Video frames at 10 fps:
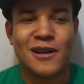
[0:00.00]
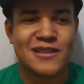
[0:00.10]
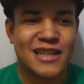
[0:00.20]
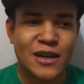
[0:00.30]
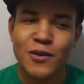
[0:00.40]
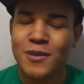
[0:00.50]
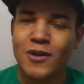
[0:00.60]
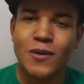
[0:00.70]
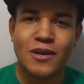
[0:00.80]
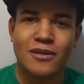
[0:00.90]
But I was like, it would have been
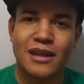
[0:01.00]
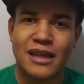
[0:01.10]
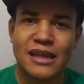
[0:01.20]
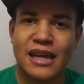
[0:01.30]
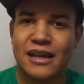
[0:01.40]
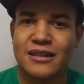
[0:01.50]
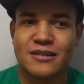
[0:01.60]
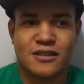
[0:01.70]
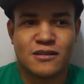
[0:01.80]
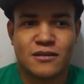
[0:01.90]
cool if they did that
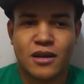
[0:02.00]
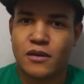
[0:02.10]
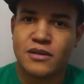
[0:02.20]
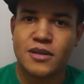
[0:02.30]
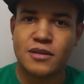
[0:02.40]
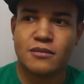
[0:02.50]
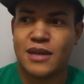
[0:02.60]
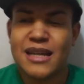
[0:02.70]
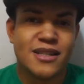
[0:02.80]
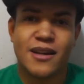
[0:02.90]
because you know it's
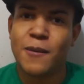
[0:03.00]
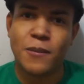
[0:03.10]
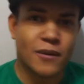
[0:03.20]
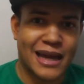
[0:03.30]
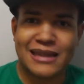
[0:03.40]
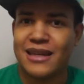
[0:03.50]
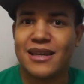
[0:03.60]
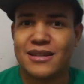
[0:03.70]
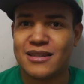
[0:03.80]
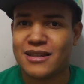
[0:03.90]
Casey and April at
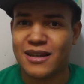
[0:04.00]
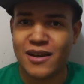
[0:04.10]
least,